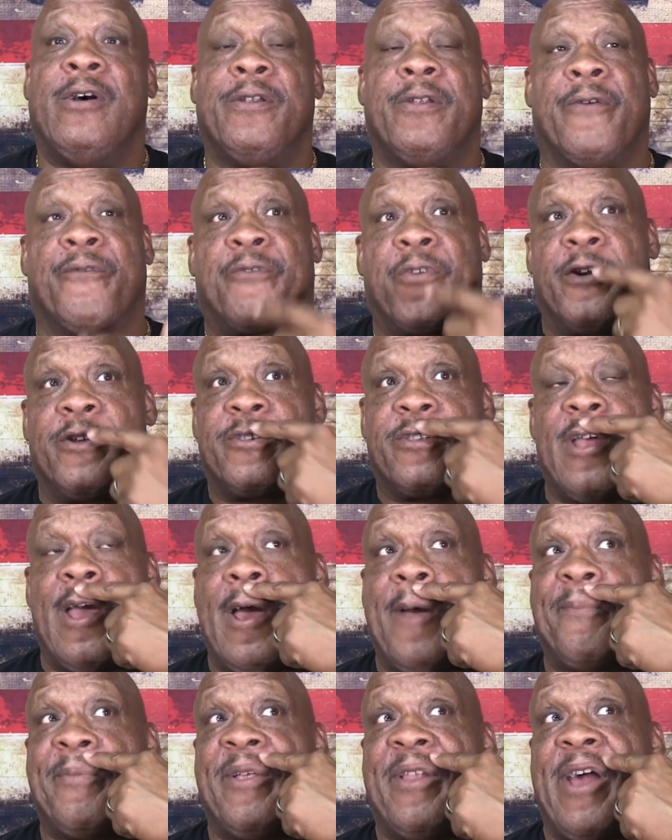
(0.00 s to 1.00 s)
The first
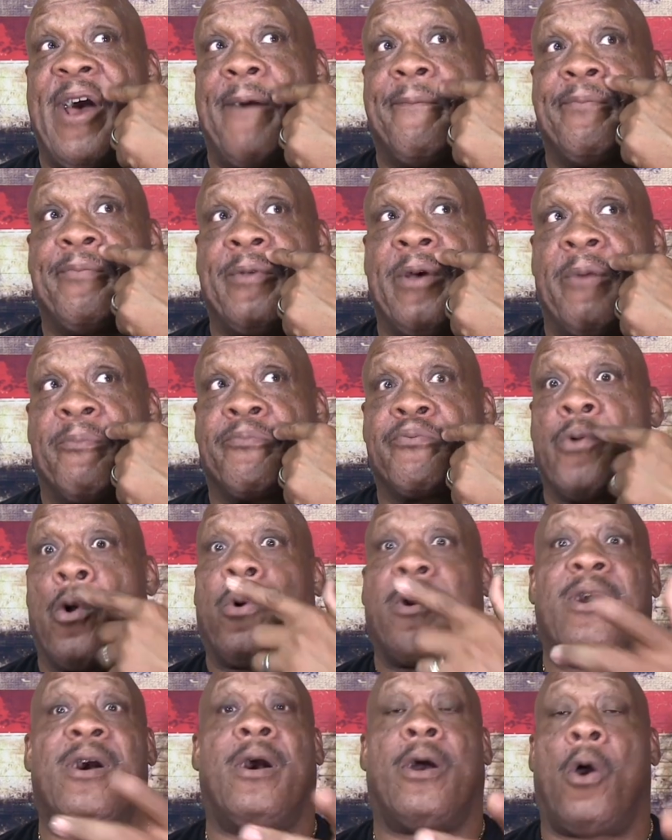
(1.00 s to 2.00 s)
time that I
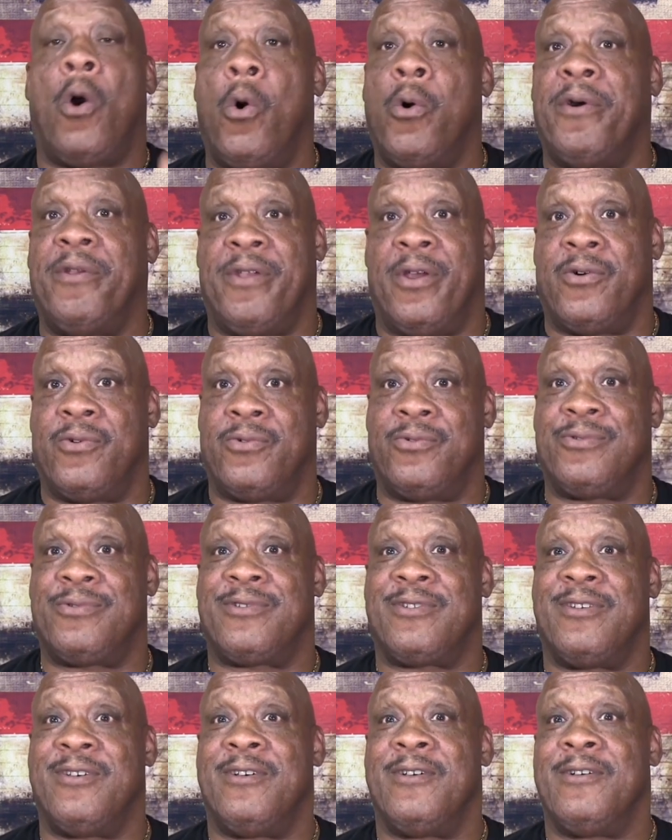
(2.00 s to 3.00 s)
broke Hulk Hogan
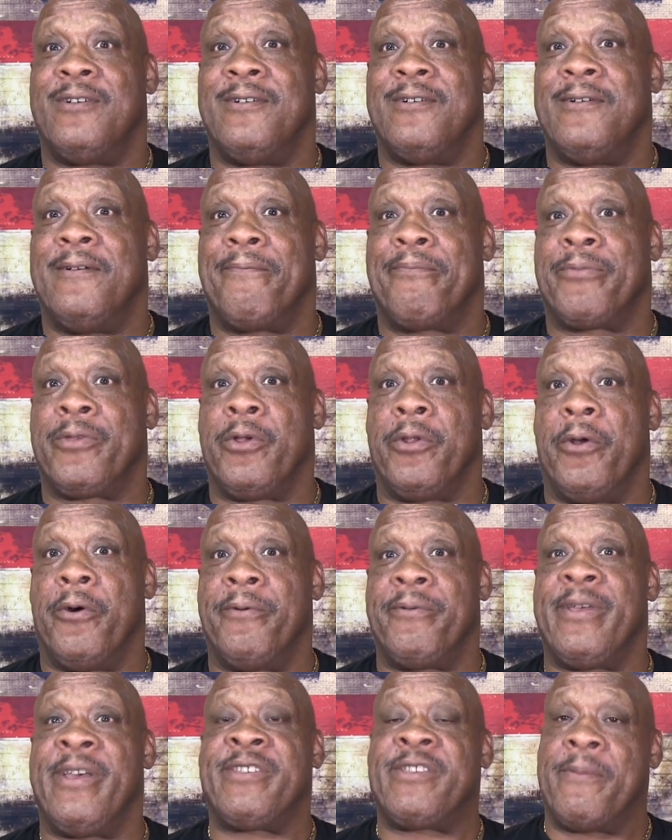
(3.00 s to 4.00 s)
nose, you
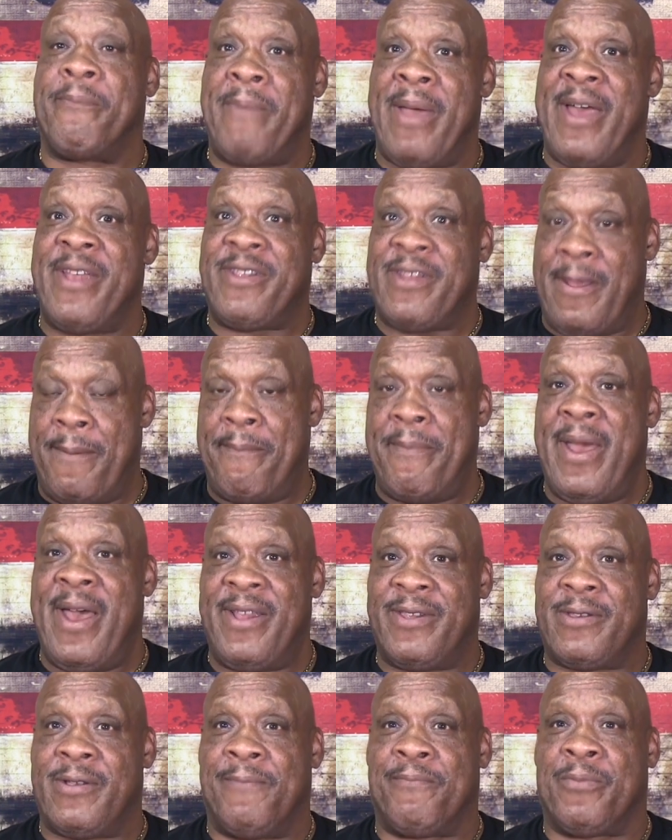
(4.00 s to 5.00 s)
know, it's a match. That
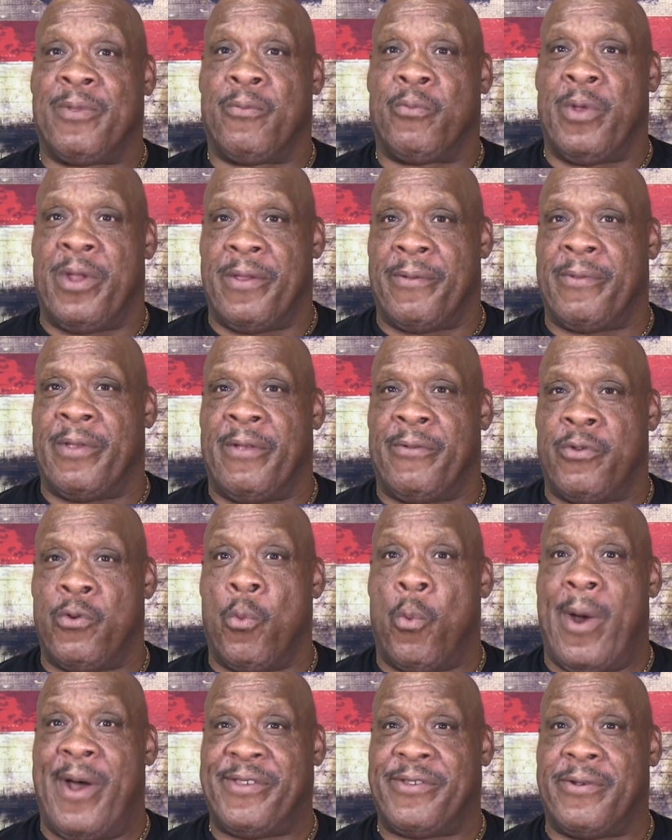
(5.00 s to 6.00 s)
match, when you
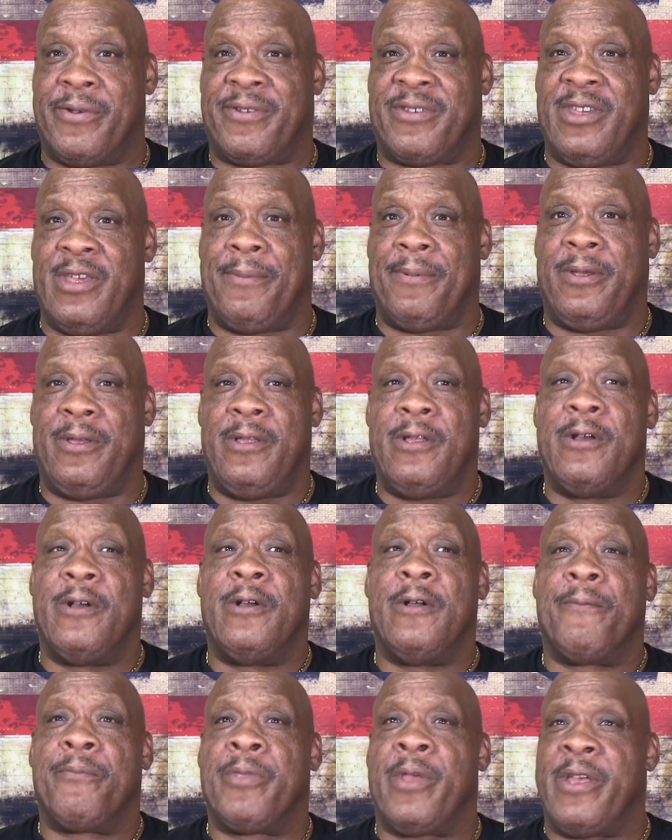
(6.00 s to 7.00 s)
watch on TV,
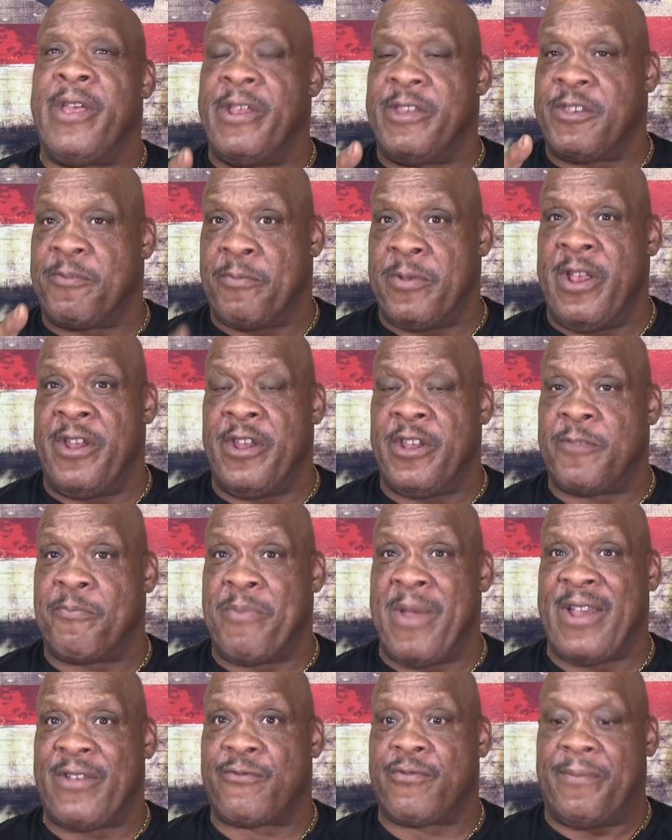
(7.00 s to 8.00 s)
it's in the
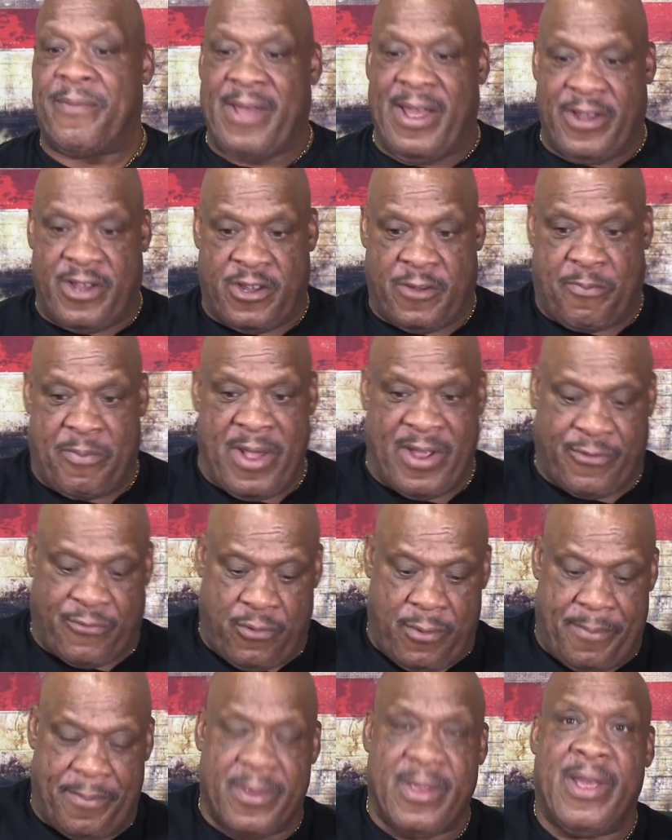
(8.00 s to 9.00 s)
spectrum, got the
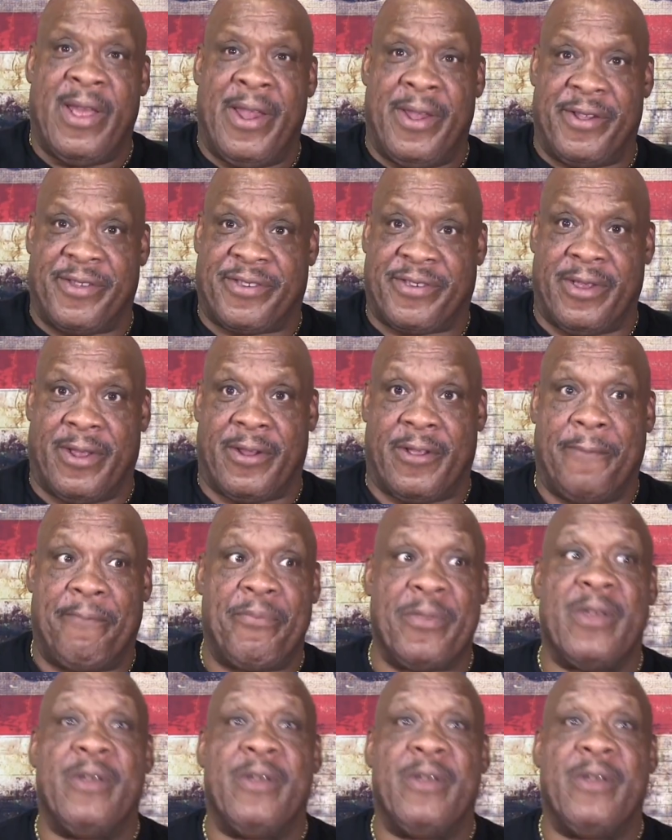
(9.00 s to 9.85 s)
spectrum in the center.